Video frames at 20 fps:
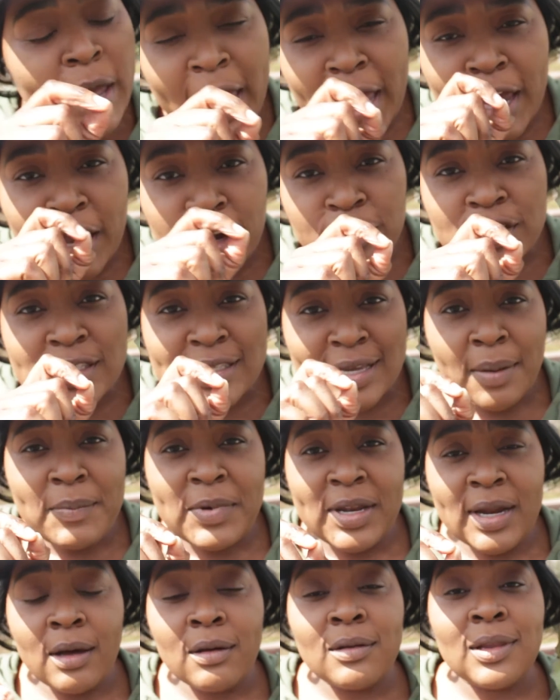hairs
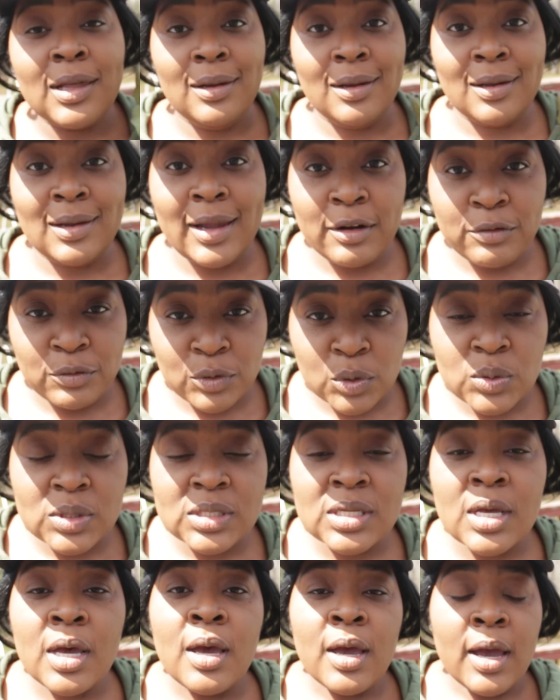coming out that look like
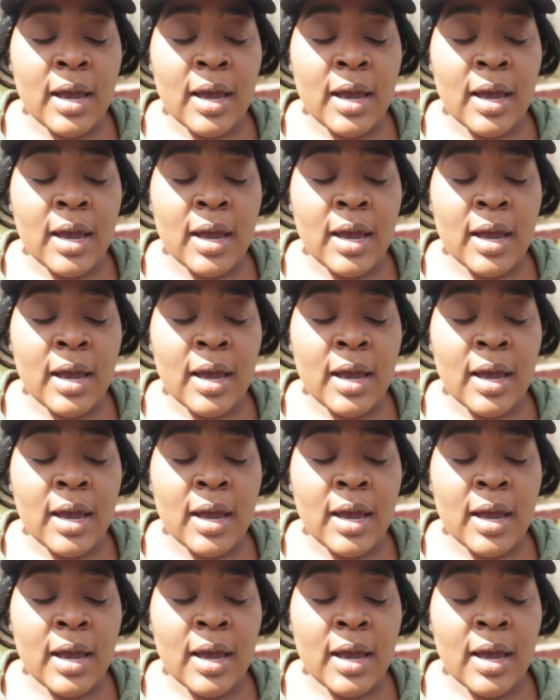roots,